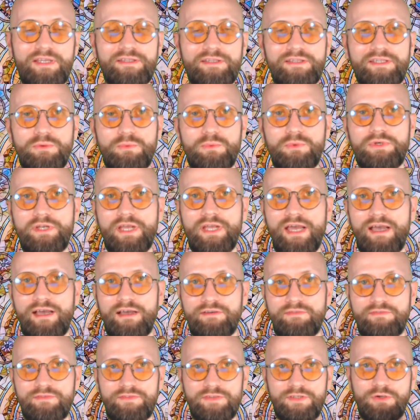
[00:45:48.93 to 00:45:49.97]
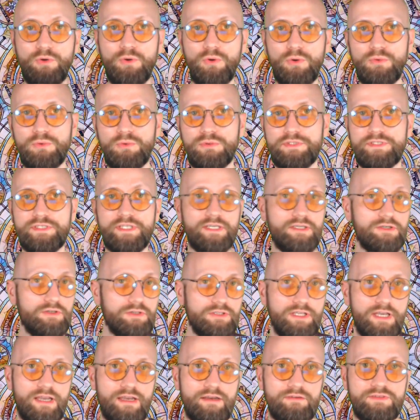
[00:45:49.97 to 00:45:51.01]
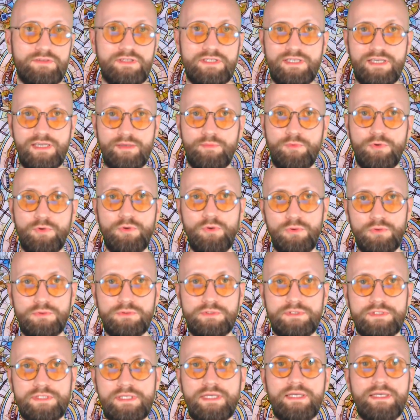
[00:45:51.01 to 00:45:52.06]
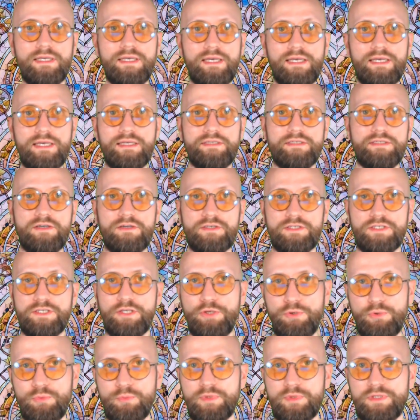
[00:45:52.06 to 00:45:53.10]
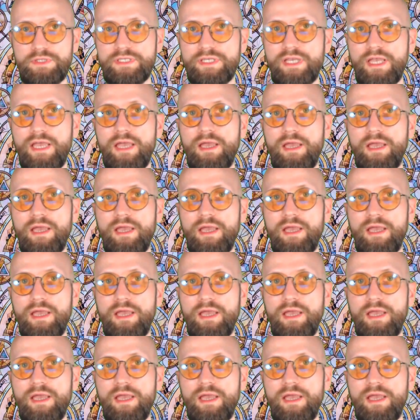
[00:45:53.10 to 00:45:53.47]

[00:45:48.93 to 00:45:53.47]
They would have the goals, they could have the same goals as us humans,